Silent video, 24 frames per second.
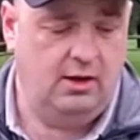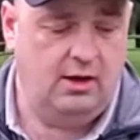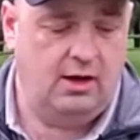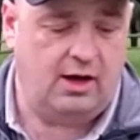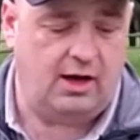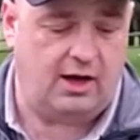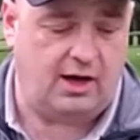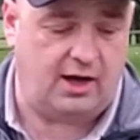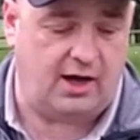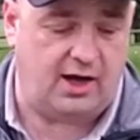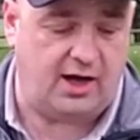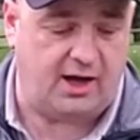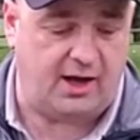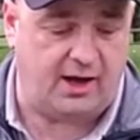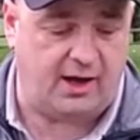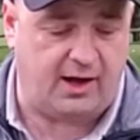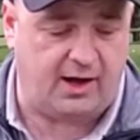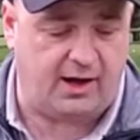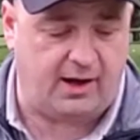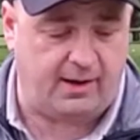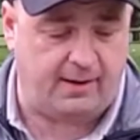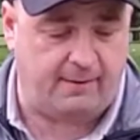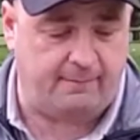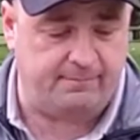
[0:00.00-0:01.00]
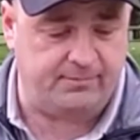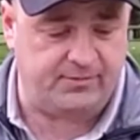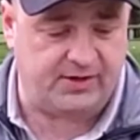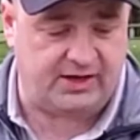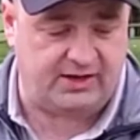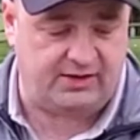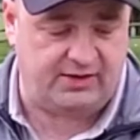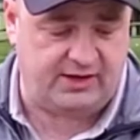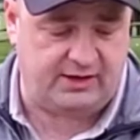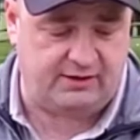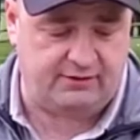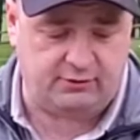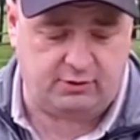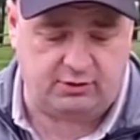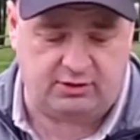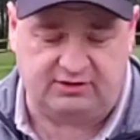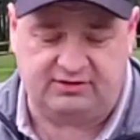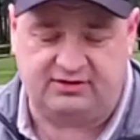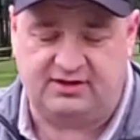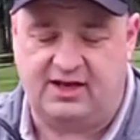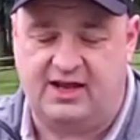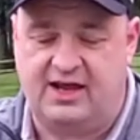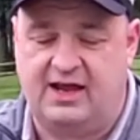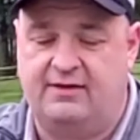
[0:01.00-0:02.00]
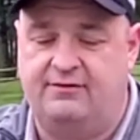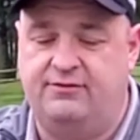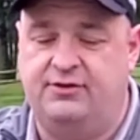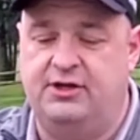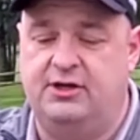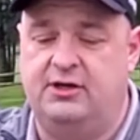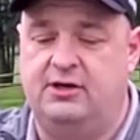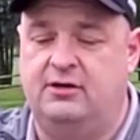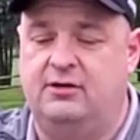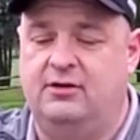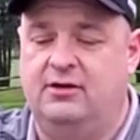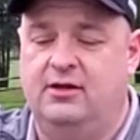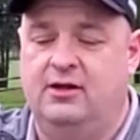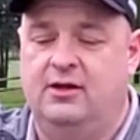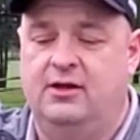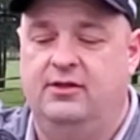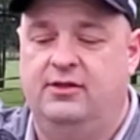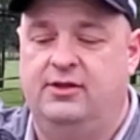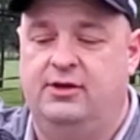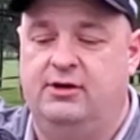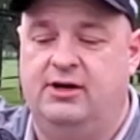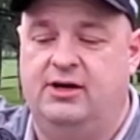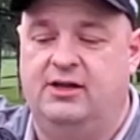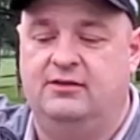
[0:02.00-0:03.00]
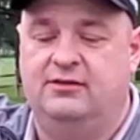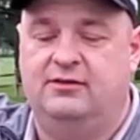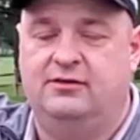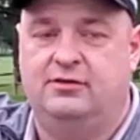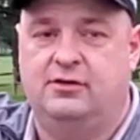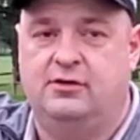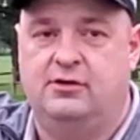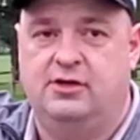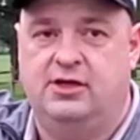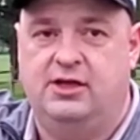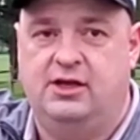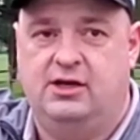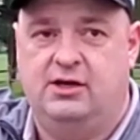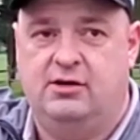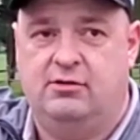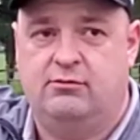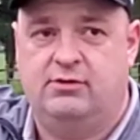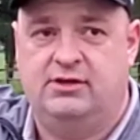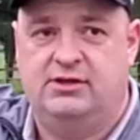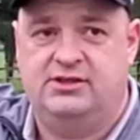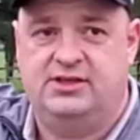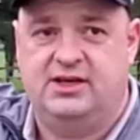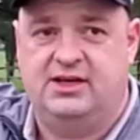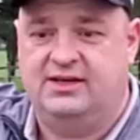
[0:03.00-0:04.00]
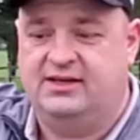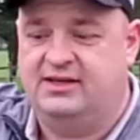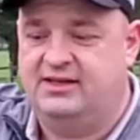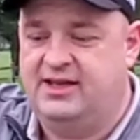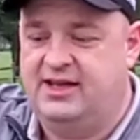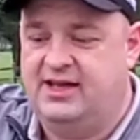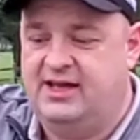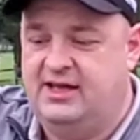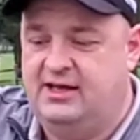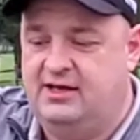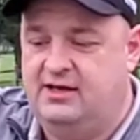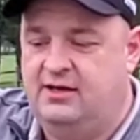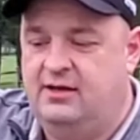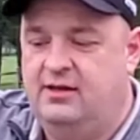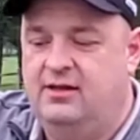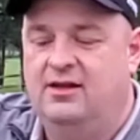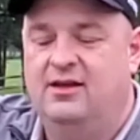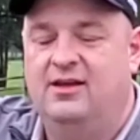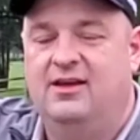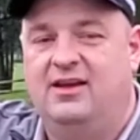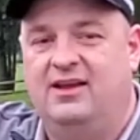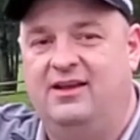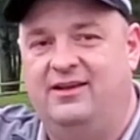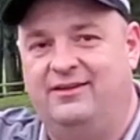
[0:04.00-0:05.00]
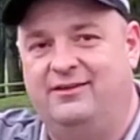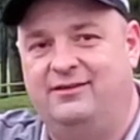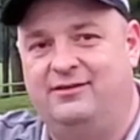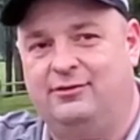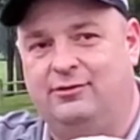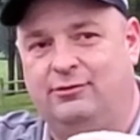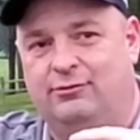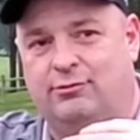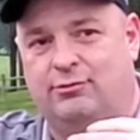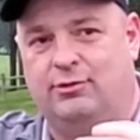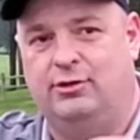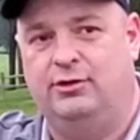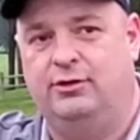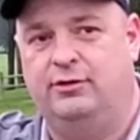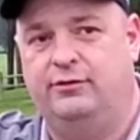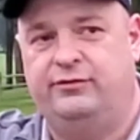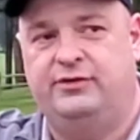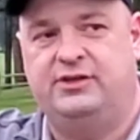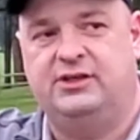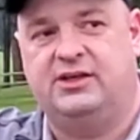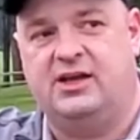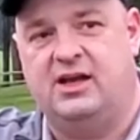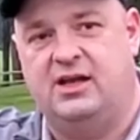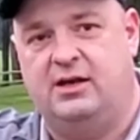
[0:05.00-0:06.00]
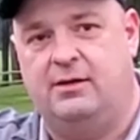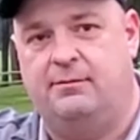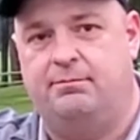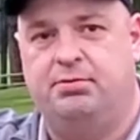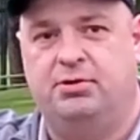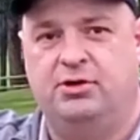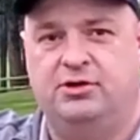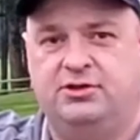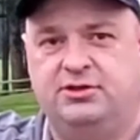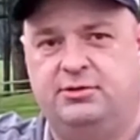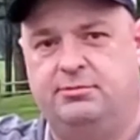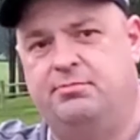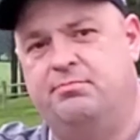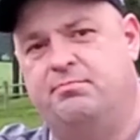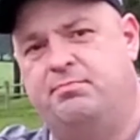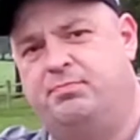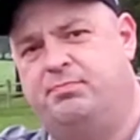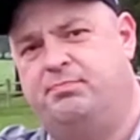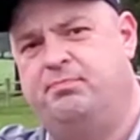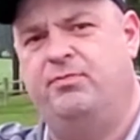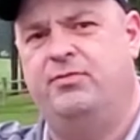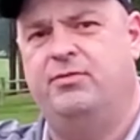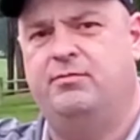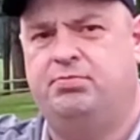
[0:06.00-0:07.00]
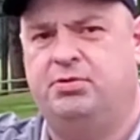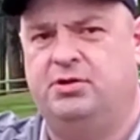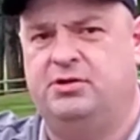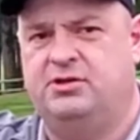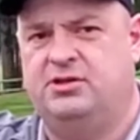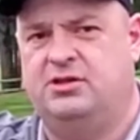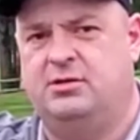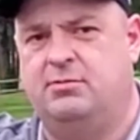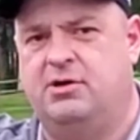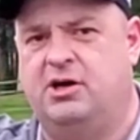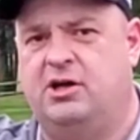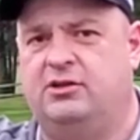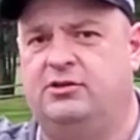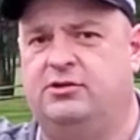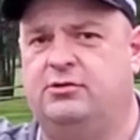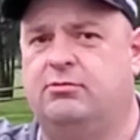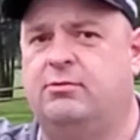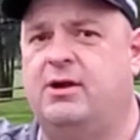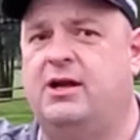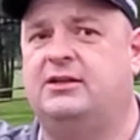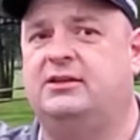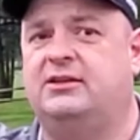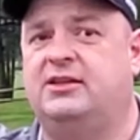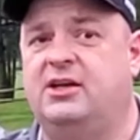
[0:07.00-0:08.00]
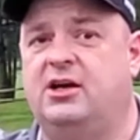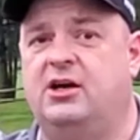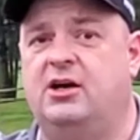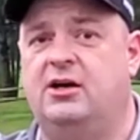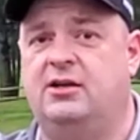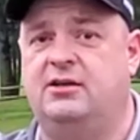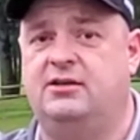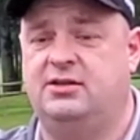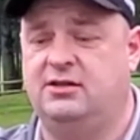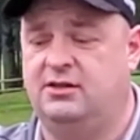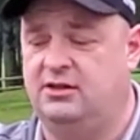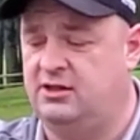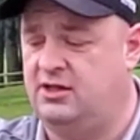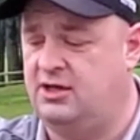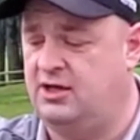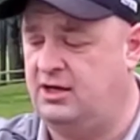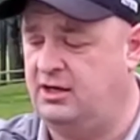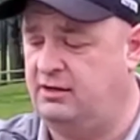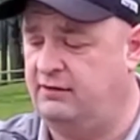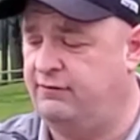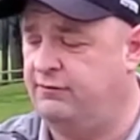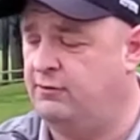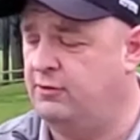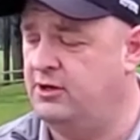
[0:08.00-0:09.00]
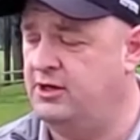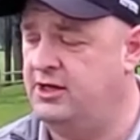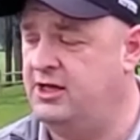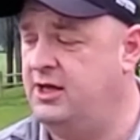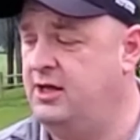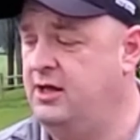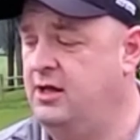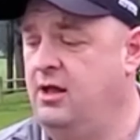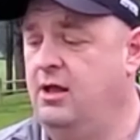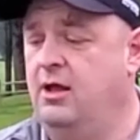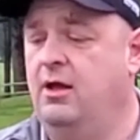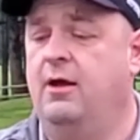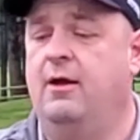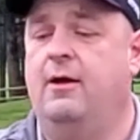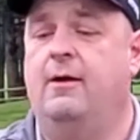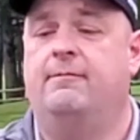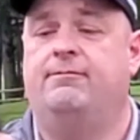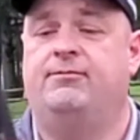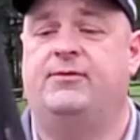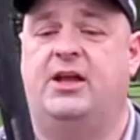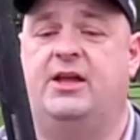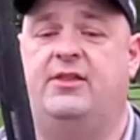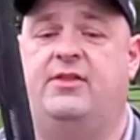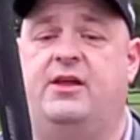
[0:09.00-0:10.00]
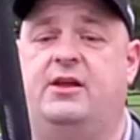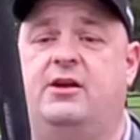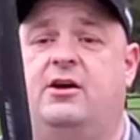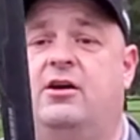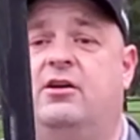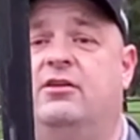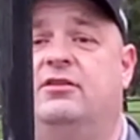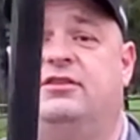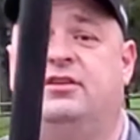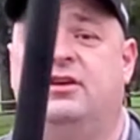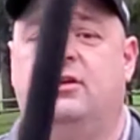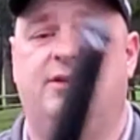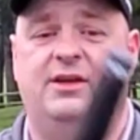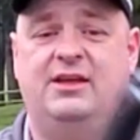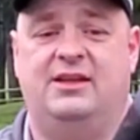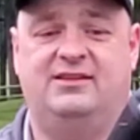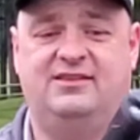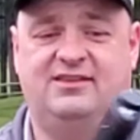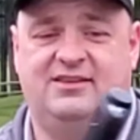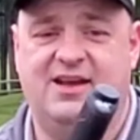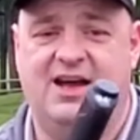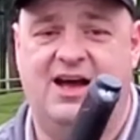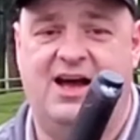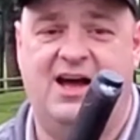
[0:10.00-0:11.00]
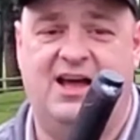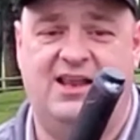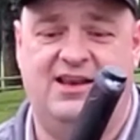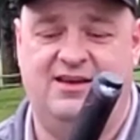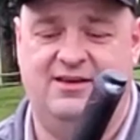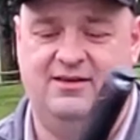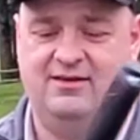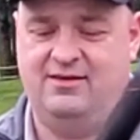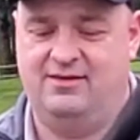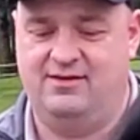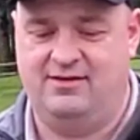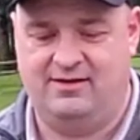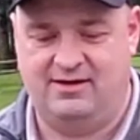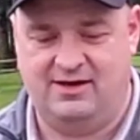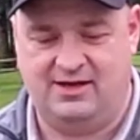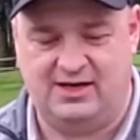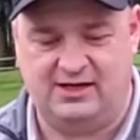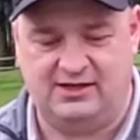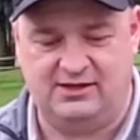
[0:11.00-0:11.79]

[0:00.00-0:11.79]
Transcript: And then of course they have their insert here, which again is grooved to kind of push the ball directly onto line for you. And then also it's got, and I